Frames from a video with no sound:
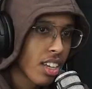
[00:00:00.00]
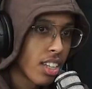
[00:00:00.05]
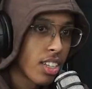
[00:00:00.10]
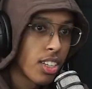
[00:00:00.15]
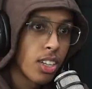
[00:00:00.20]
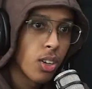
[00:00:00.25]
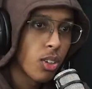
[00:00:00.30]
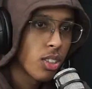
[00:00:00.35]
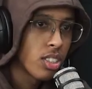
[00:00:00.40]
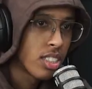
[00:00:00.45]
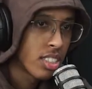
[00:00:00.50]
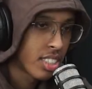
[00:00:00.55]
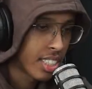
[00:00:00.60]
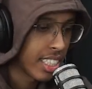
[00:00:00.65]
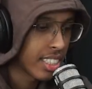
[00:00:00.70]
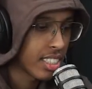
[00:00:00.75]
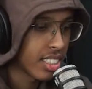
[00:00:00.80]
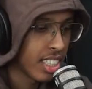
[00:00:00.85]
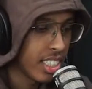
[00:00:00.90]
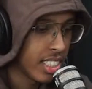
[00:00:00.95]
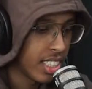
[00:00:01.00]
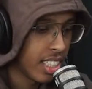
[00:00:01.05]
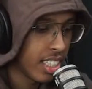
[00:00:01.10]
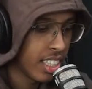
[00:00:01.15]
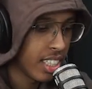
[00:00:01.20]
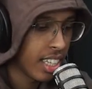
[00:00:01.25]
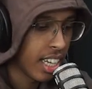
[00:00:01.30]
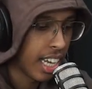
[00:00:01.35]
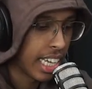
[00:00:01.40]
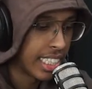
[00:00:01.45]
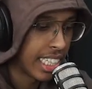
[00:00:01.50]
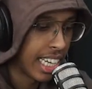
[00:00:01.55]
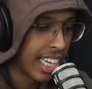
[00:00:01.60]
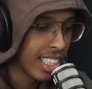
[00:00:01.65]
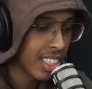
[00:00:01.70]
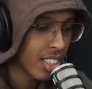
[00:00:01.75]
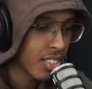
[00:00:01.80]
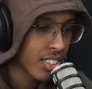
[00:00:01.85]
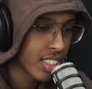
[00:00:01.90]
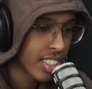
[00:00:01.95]
No, the sentence literally, at the
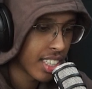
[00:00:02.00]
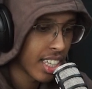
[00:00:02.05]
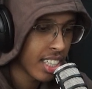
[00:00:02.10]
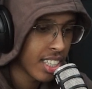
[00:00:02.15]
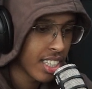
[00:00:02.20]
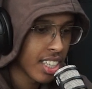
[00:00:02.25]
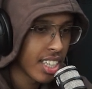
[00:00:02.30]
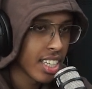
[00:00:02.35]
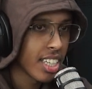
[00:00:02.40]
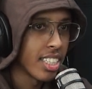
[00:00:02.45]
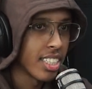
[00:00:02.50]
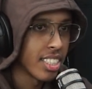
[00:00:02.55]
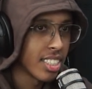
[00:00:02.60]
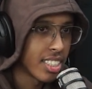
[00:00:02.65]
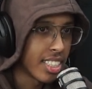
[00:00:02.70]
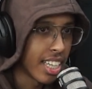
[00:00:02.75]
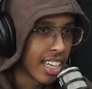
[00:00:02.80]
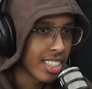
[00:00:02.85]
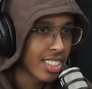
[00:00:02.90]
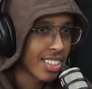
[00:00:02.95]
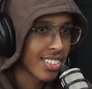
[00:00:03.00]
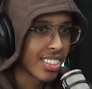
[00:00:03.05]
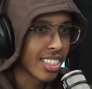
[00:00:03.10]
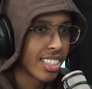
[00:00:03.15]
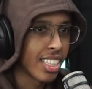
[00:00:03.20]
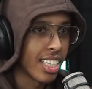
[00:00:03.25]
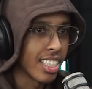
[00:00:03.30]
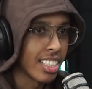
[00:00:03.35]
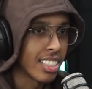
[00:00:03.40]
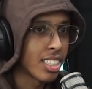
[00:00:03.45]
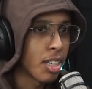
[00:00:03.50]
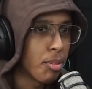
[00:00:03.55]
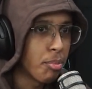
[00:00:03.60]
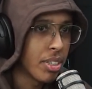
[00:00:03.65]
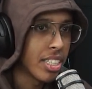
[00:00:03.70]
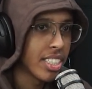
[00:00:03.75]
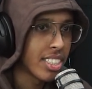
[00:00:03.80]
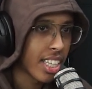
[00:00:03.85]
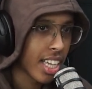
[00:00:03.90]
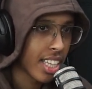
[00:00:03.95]
end of the day, it is the end of the day.
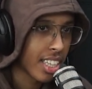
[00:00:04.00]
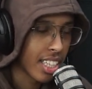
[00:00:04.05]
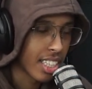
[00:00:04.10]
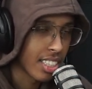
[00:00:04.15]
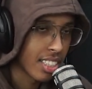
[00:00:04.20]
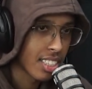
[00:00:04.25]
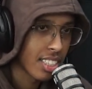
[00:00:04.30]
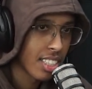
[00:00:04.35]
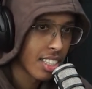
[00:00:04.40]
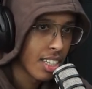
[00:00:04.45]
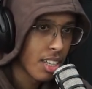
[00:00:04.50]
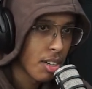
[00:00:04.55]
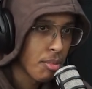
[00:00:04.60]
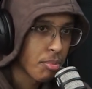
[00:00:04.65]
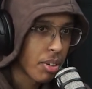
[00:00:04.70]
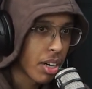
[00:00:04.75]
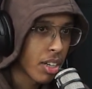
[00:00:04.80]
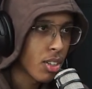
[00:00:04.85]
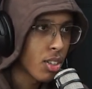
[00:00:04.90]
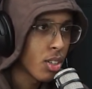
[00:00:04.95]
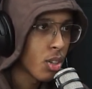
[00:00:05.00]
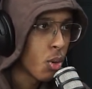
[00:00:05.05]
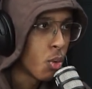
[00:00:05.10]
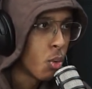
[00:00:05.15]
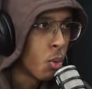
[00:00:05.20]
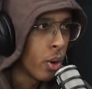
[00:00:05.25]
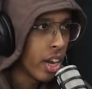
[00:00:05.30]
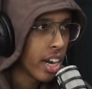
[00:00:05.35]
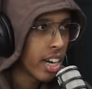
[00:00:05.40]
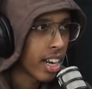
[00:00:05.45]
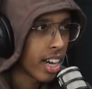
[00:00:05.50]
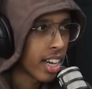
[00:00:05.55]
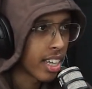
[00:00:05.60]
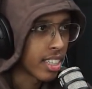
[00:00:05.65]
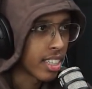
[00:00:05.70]
Somebody said that. But I don't know where I